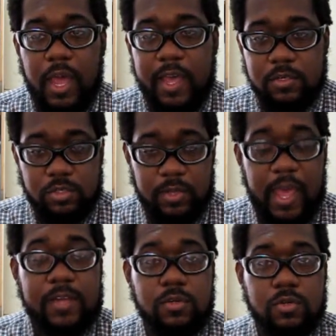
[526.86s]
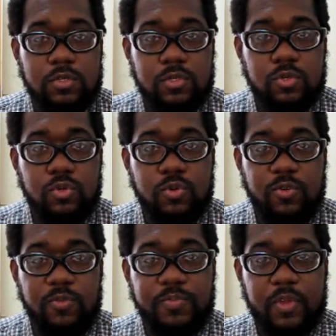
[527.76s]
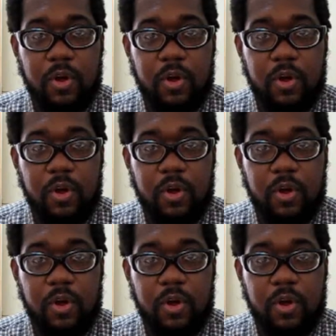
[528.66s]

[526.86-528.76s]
actors who